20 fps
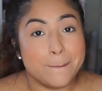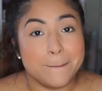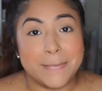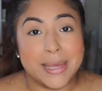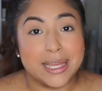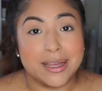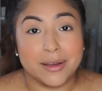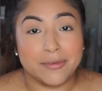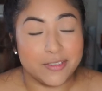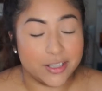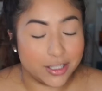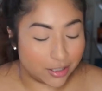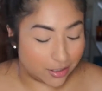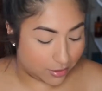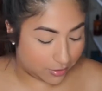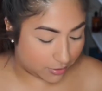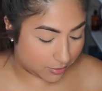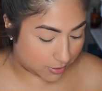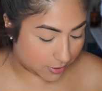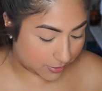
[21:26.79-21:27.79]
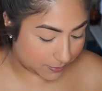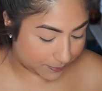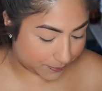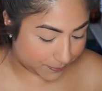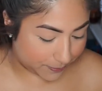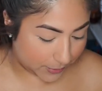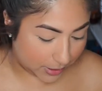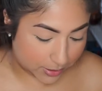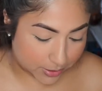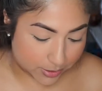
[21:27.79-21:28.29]
makeup videos?
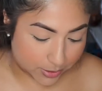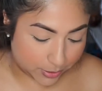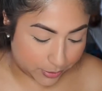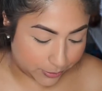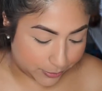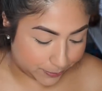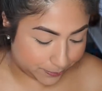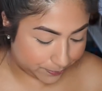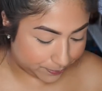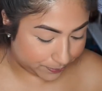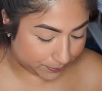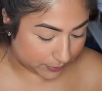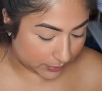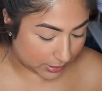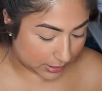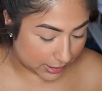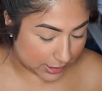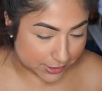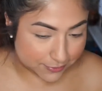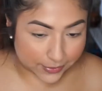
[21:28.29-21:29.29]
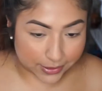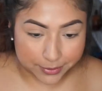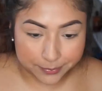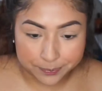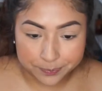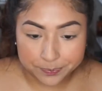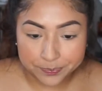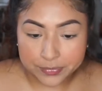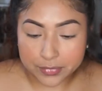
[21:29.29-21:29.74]
So it's fine.